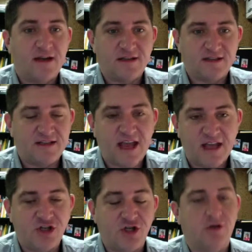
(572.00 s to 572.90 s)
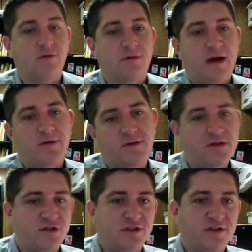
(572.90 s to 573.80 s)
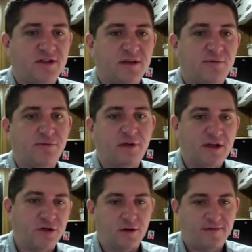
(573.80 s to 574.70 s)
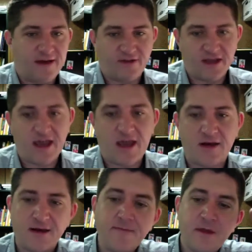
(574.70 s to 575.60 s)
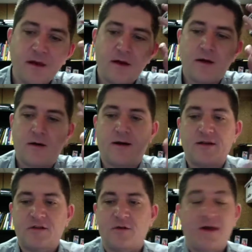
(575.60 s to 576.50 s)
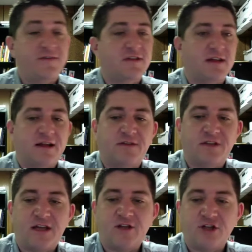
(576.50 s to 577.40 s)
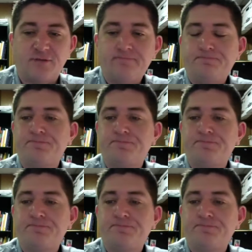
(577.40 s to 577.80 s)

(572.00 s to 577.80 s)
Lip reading: Is danger rather than just the simple pleasure of having candy, right? And so we have selective attention.